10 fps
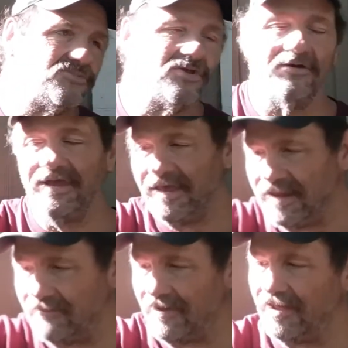So
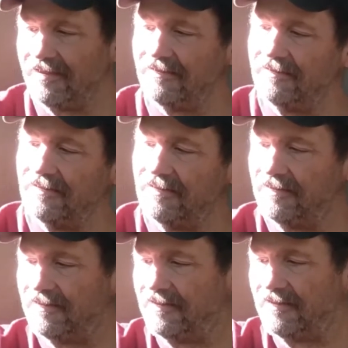anyway,
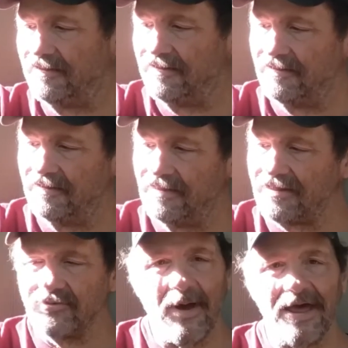
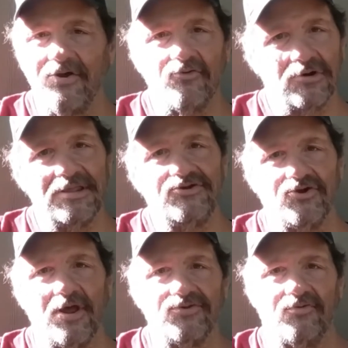that's why I don't really
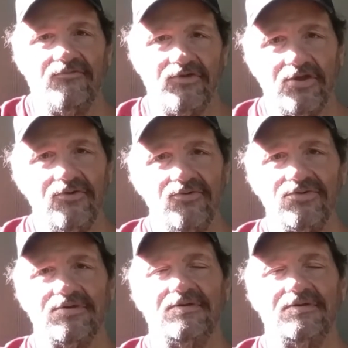trust reviews